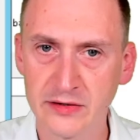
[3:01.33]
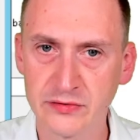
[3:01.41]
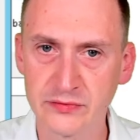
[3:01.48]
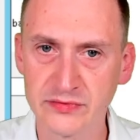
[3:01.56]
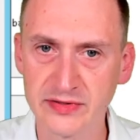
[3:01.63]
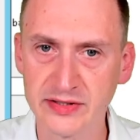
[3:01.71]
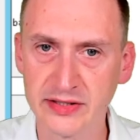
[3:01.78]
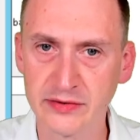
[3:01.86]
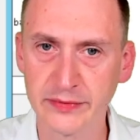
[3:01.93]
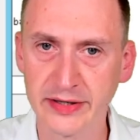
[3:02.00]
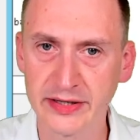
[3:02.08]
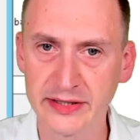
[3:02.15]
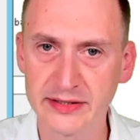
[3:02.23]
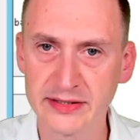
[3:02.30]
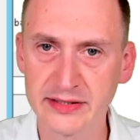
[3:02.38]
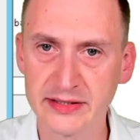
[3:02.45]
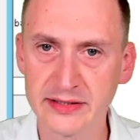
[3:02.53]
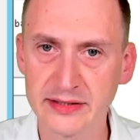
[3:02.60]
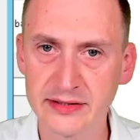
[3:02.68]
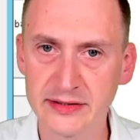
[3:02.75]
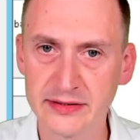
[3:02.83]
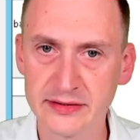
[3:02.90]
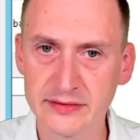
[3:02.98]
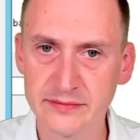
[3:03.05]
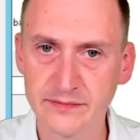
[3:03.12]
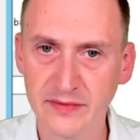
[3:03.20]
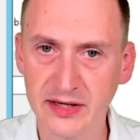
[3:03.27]
So we see here we are in the
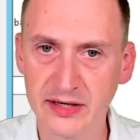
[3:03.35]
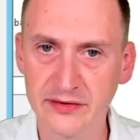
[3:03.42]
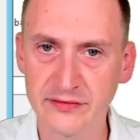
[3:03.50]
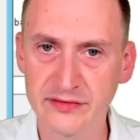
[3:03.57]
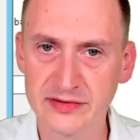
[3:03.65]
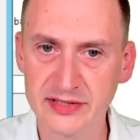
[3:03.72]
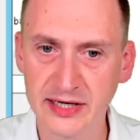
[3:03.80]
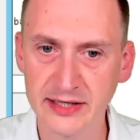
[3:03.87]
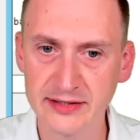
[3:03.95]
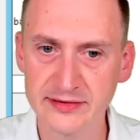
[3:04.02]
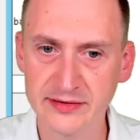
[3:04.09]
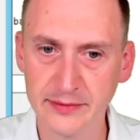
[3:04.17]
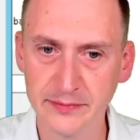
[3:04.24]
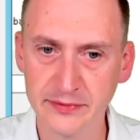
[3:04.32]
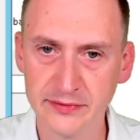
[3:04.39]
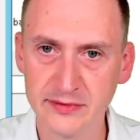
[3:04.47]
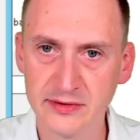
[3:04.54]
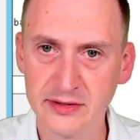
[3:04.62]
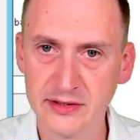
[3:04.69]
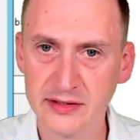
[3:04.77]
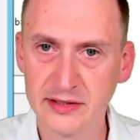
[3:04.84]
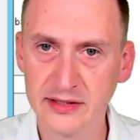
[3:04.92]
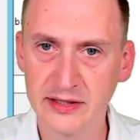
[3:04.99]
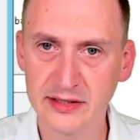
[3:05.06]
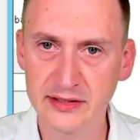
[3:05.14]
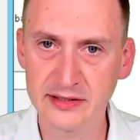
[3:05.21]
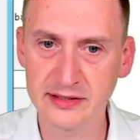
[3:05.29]
target step.
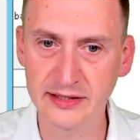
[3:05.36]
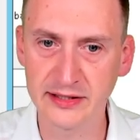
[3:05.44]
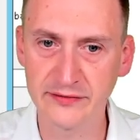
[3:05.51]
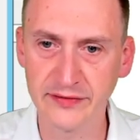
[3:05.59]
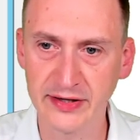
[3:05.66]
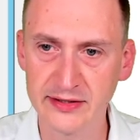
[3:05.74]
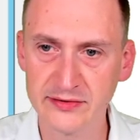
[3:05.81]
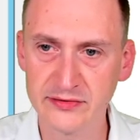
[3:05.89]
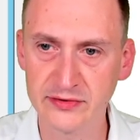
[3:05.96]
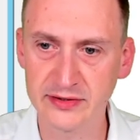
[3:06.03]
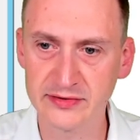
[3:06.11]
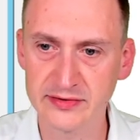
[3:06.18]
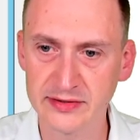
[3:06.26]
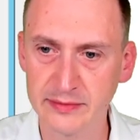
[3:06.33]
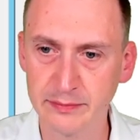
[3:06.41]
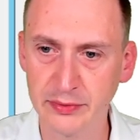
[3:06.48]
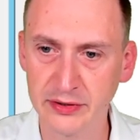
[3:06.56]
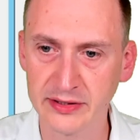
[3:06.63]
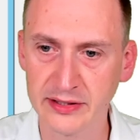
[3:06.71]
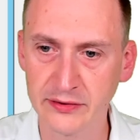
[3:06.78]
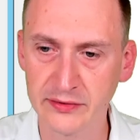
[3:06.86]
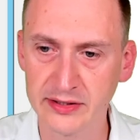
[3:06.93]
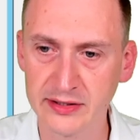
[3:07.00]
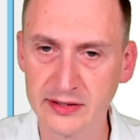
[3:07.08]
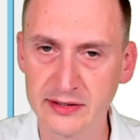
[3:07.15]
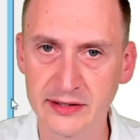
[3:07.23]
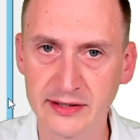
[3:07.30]
Click advanced, so there's a button down
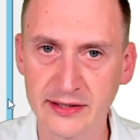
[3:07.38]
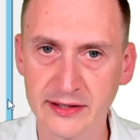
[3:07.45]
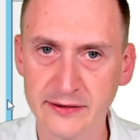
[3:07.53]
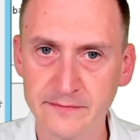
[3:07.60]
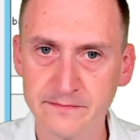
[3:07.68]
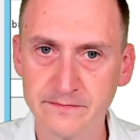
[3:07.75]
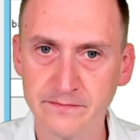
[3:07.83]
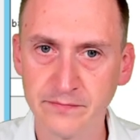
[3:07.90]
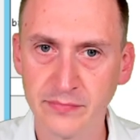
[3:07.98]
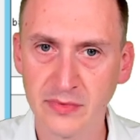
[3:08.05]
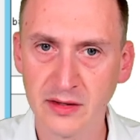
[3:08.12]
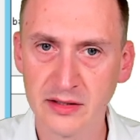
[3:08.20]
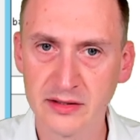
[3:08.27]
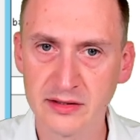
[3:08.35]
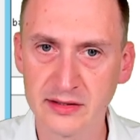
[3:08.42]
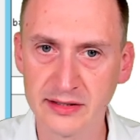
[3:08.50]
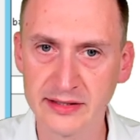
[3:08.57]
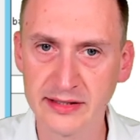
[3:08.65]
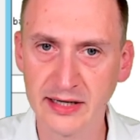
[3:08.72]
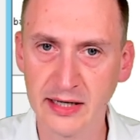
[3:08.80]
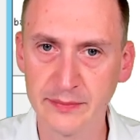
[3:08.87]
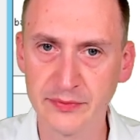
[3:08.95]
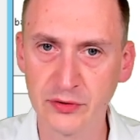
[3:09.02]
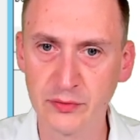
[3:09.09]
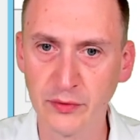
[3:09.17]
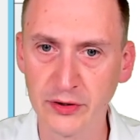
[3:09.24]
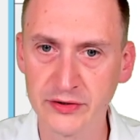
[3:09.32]
here, click that. Click the
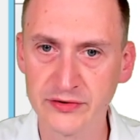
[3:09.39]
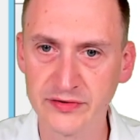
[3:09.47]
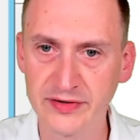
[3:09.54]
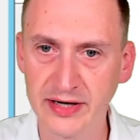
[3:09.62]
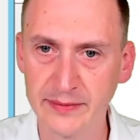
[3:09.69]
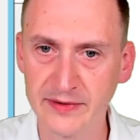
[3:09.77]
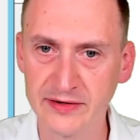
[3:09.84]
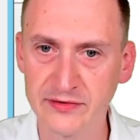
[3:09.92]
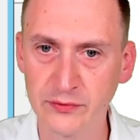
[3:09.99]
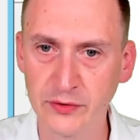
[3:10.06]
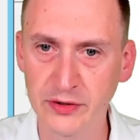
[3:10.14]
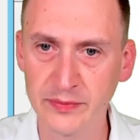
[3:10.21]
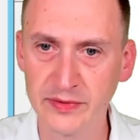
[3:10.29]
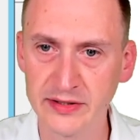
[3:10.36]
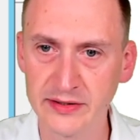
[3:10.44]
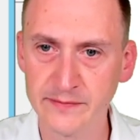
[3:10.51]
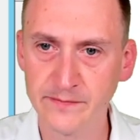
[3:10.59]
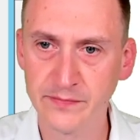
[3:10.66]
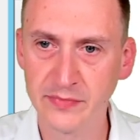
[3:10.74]
RPO monitor tab, that's the one up here.